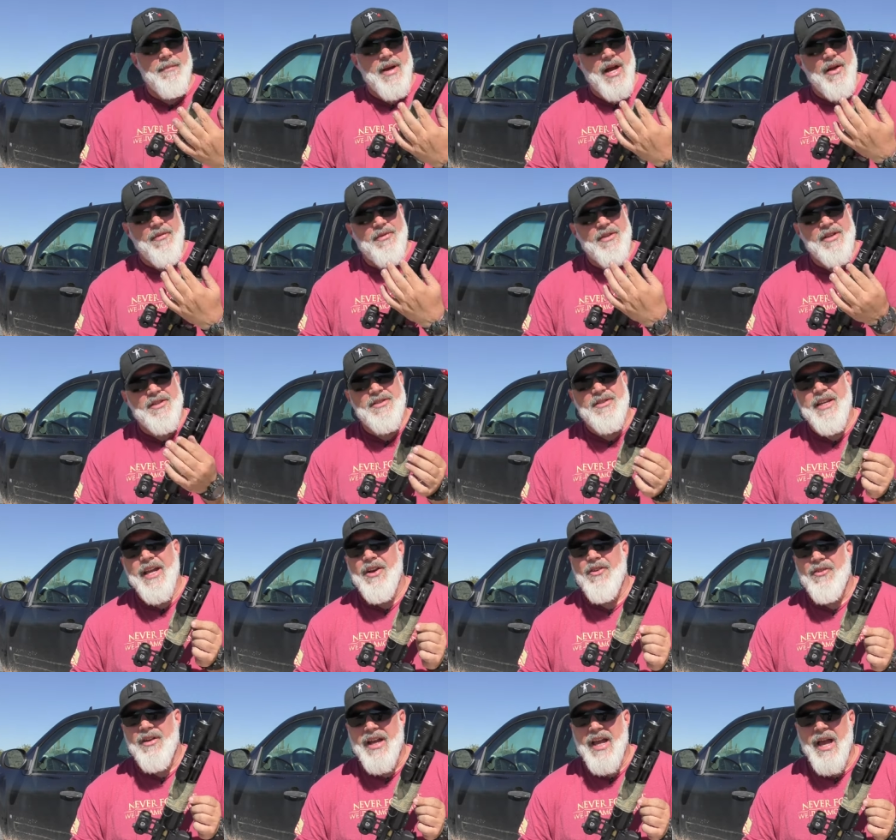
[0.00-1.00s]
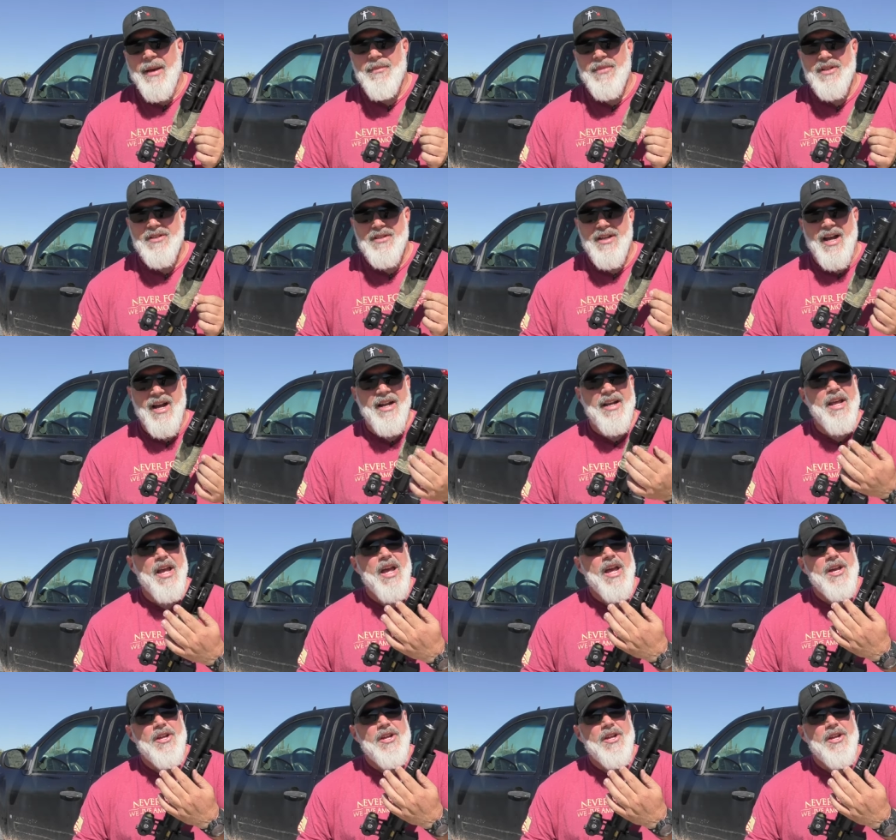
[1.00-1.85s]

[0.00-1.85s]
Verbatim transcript: about this tail cap design,